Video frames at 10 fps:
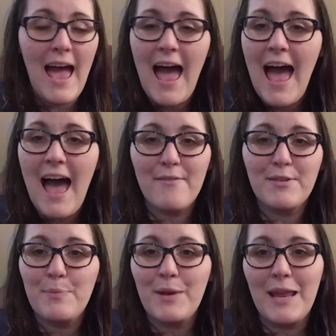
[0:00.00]

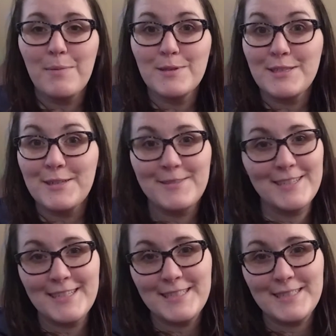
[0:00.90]
haven't been able to.
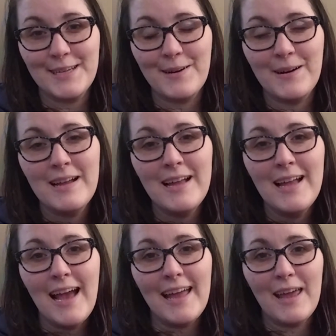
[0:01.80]
So,
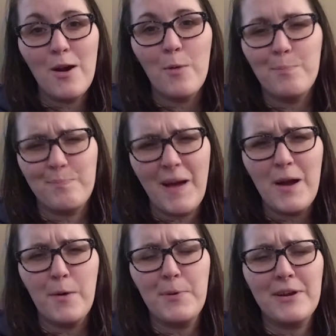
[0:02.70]
and I
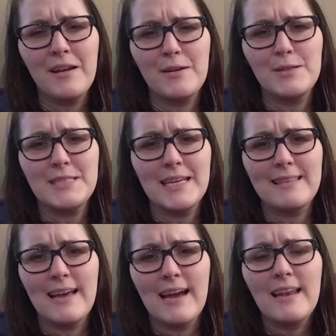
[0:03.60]
hope you can
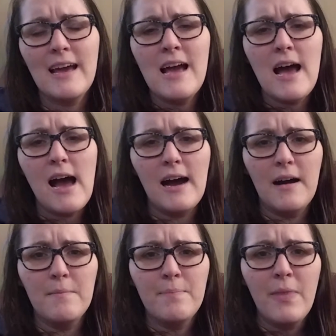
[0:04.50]
understand that.
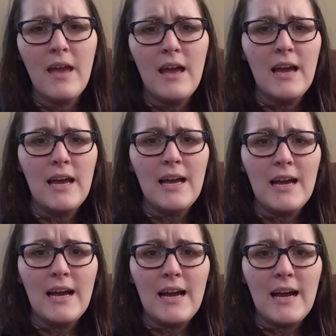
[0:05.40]

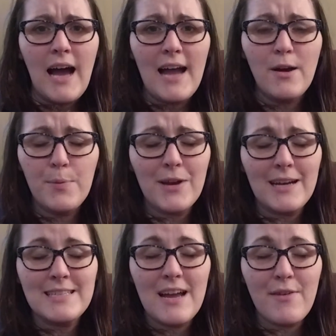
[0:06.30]
I hope you
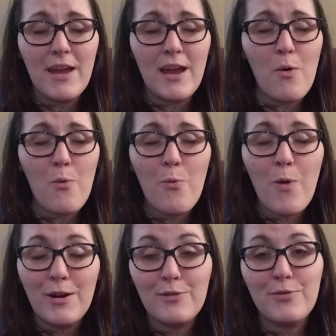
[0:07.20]
guys have a
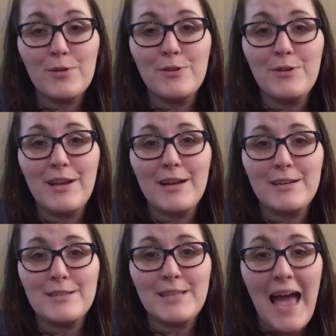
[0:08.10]
wonderful New
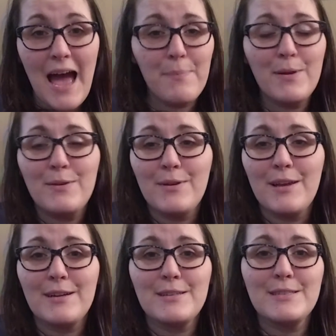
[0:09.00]
Year's. Happy New
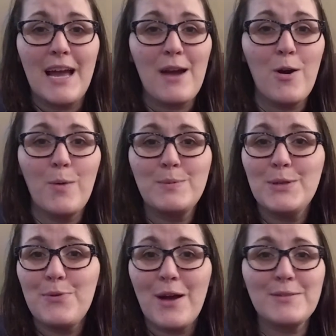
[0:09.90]
Year's. I hope
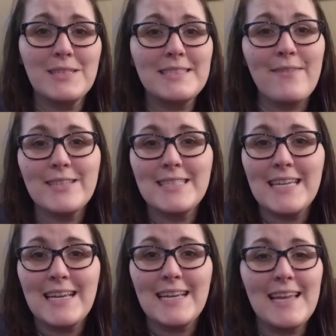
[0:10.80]

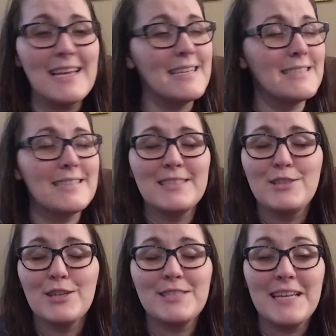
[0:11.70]
2017 is
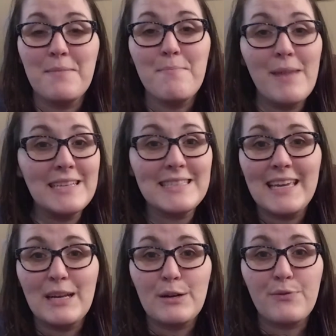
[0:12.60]
just an amazing
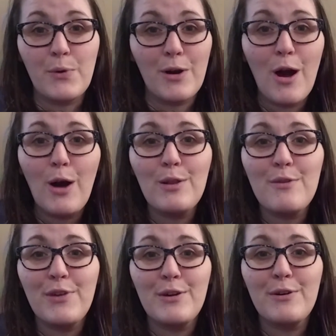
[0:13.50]
year for all
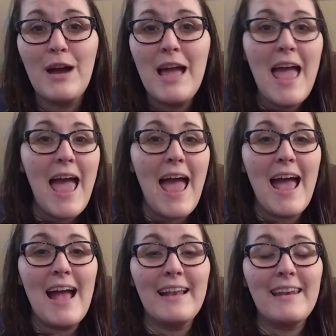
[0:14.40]
of you.
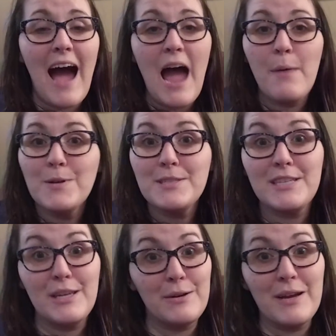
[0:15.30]
And I will
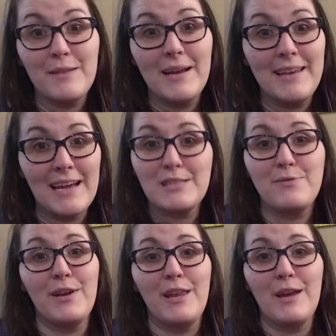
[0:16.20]
see you in my next
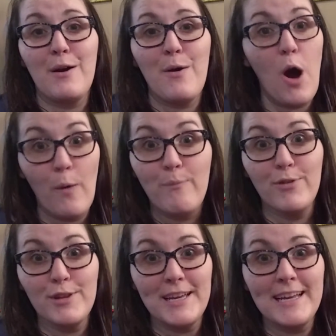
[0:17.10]
video,
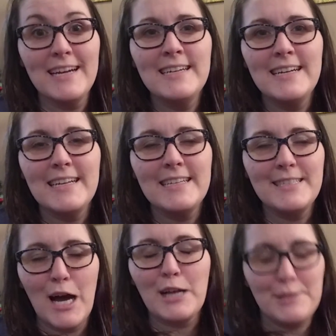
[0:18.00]
hopefully
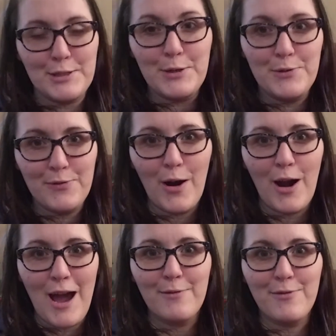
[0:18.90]
not too far
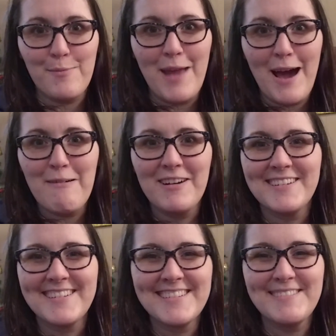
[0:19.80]
out from
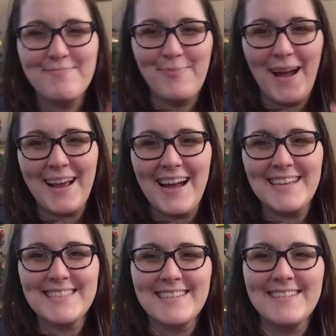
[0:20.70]
now. Bye, guys.